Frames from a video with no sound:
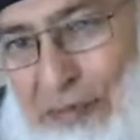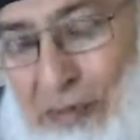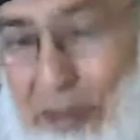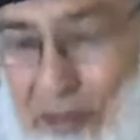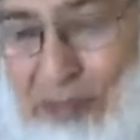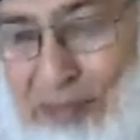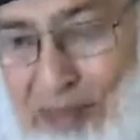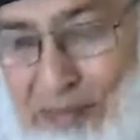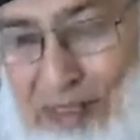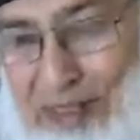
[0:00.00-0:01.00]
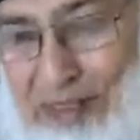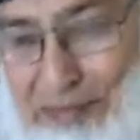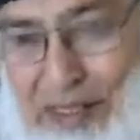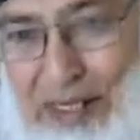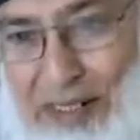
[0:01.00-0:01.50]
produced, something is
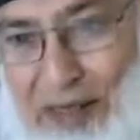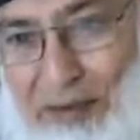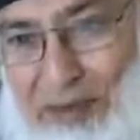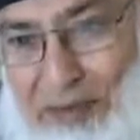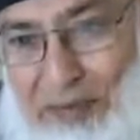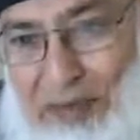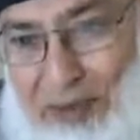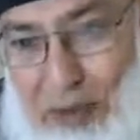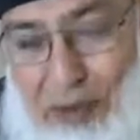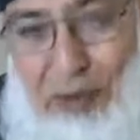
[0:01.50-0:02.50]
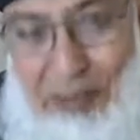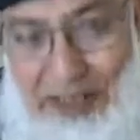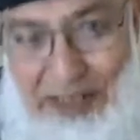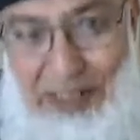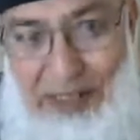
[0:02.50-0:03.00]
made out of raw
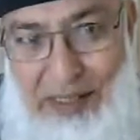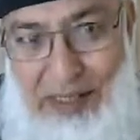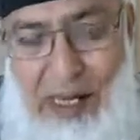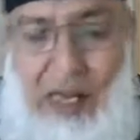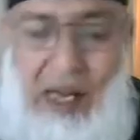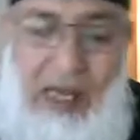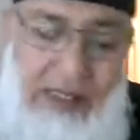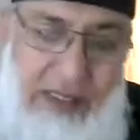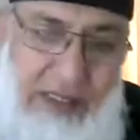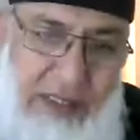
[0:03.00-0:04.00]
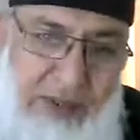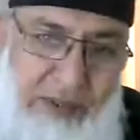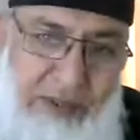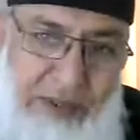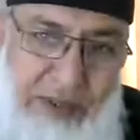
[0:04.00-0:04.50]
material. Either it's a
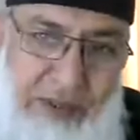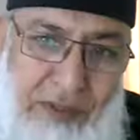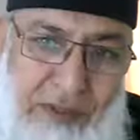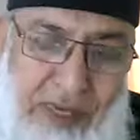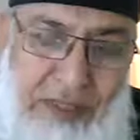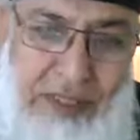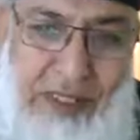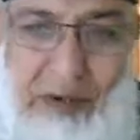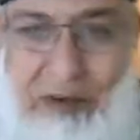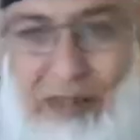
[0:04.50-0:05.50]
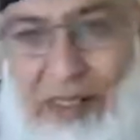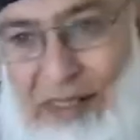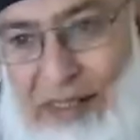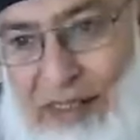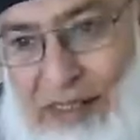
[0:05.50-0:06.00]
sugar factory or
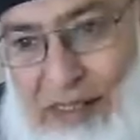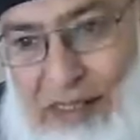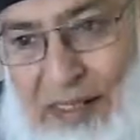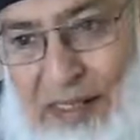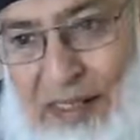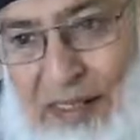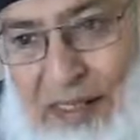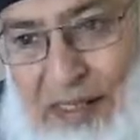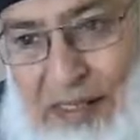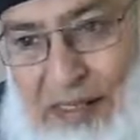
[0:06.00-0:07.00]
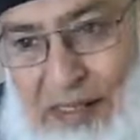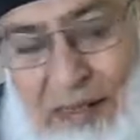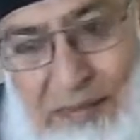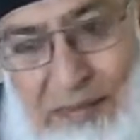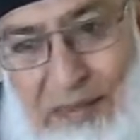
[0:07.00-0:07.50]
it's
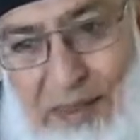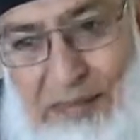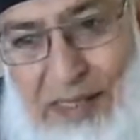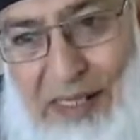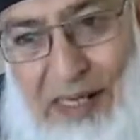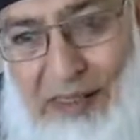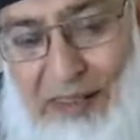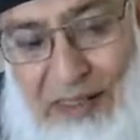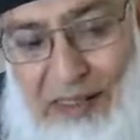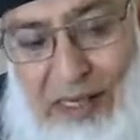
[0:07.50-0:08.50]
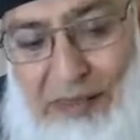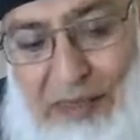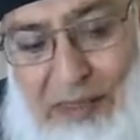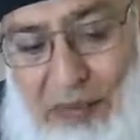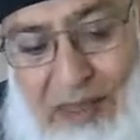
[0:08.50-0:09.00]
something else. I
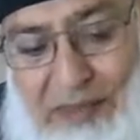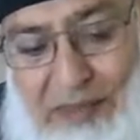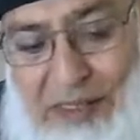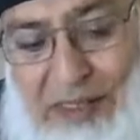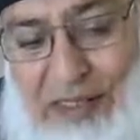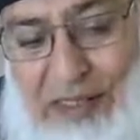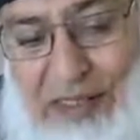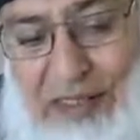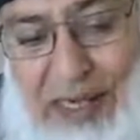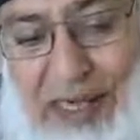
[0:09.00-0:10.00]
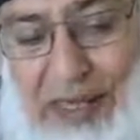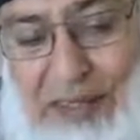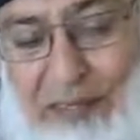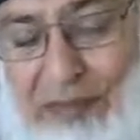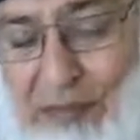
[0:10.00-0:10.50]
mean, whatever the
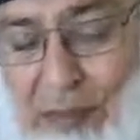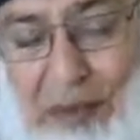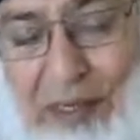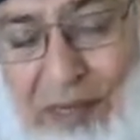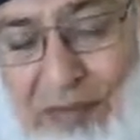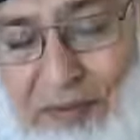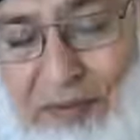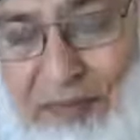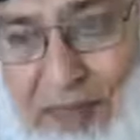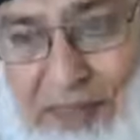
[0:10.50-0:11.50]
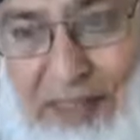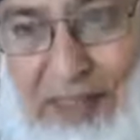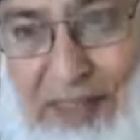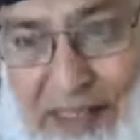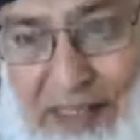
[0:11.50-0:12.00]
nature of the product of the
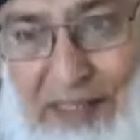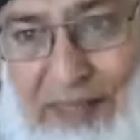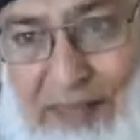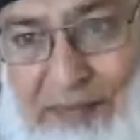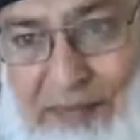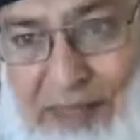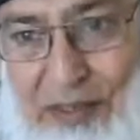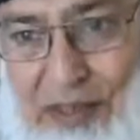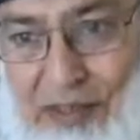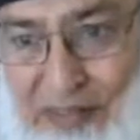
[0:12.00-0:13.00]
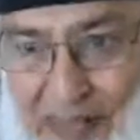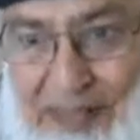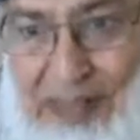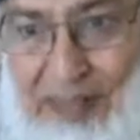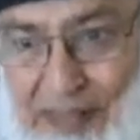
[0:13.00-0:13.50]
factory is, you see,
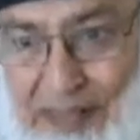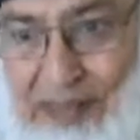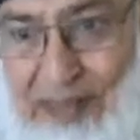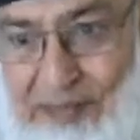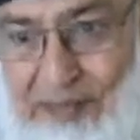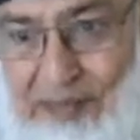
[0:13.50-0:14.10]
factory means